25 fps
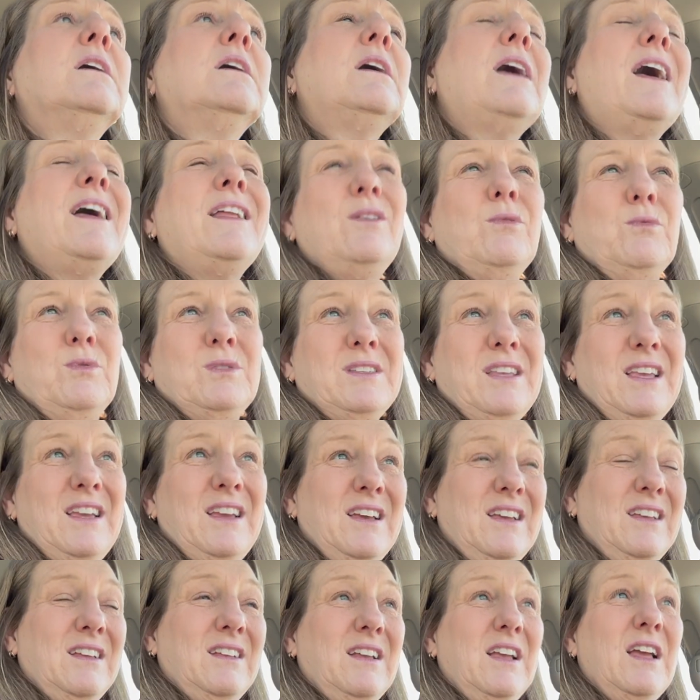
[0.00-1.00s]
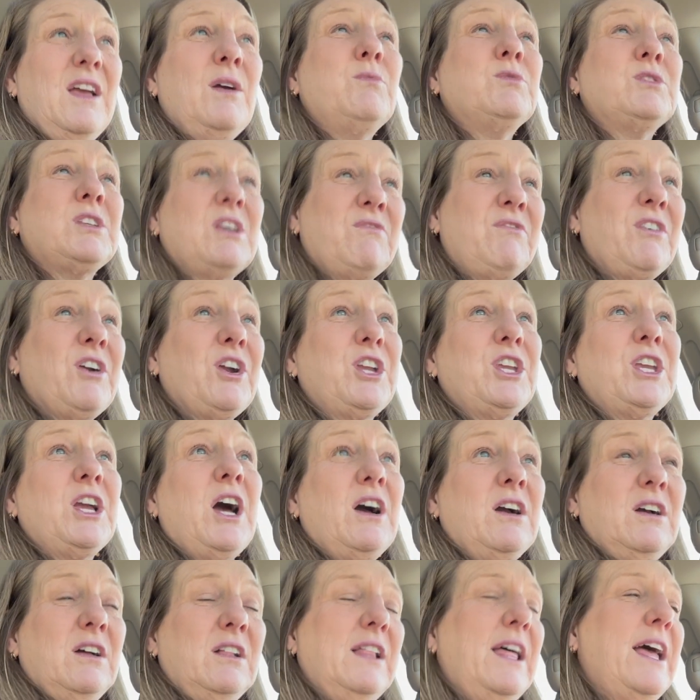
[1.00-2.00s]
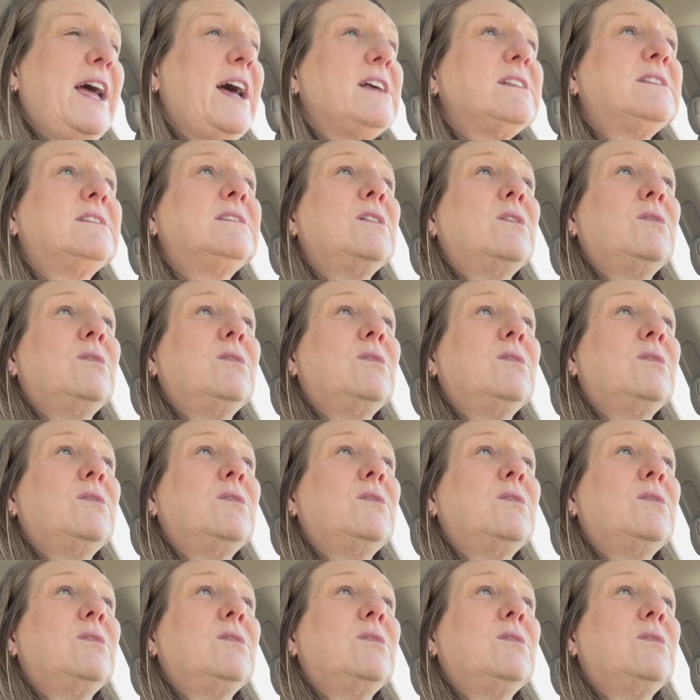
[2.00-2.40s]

and it was like it was a very young class.